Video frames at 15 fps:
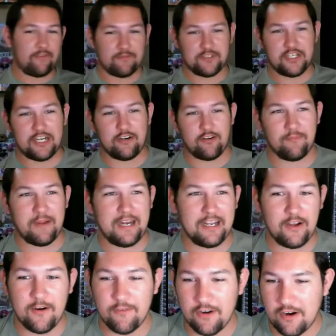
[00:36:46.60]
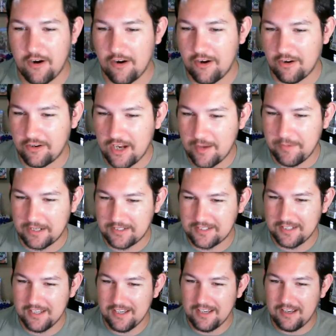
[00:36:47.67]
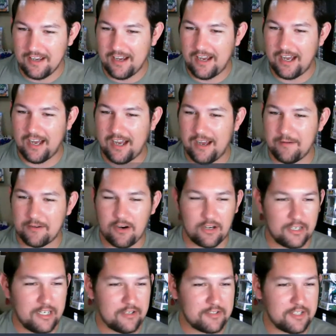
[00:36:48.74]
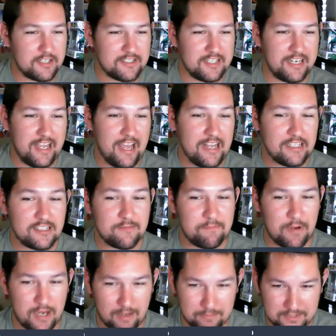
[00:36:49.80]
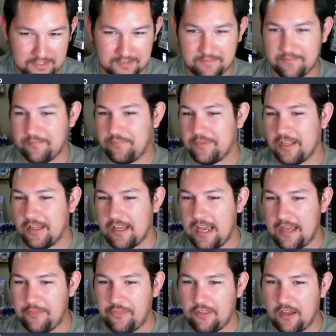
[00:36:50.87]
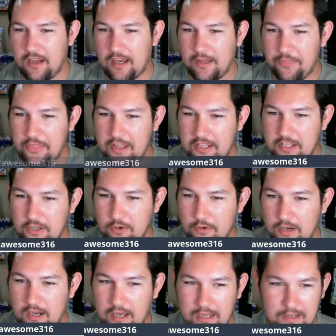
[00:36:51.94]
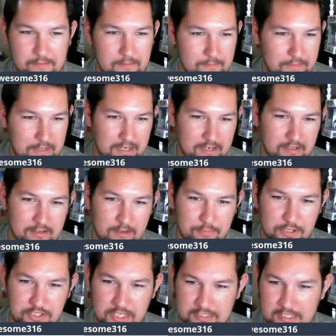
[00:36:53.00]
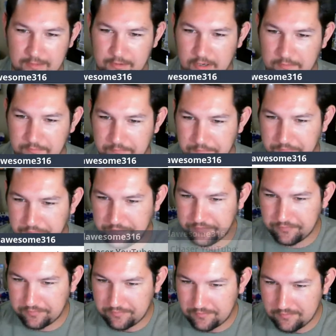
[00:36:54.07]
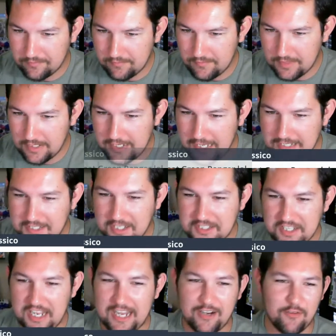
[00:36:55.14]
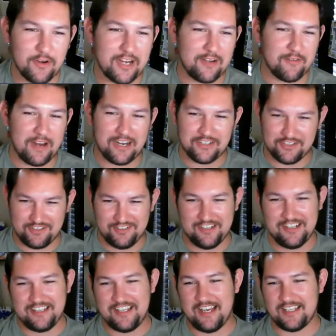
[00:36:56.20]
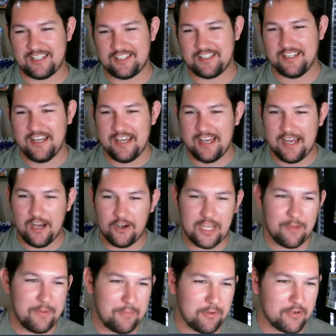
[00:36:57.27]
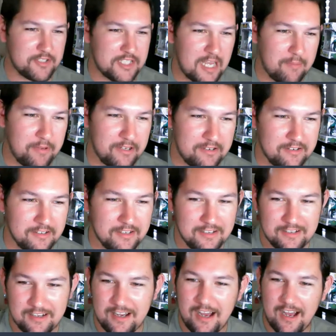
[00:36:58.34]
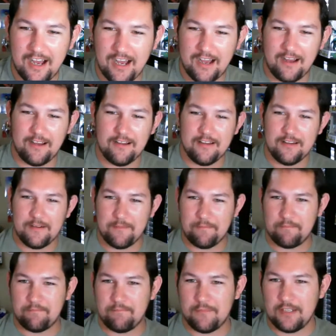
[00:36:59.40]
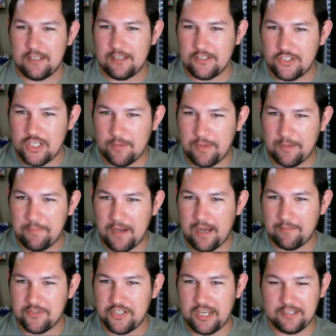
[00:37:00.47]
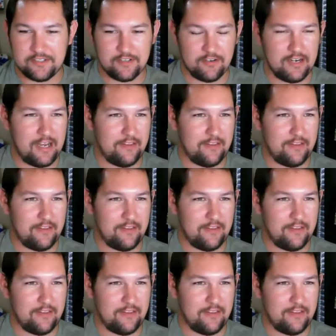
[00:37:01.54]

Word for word: from Chino and Manny over at R&R Comics. Uh, Carlito says that he hates pops. Hey, uh, thank you, uh, Panda. Appreciate that, bro. It's because of that Green Ranger. Yes. Okay, people are subbing uh, Chubby Pop Chaser now.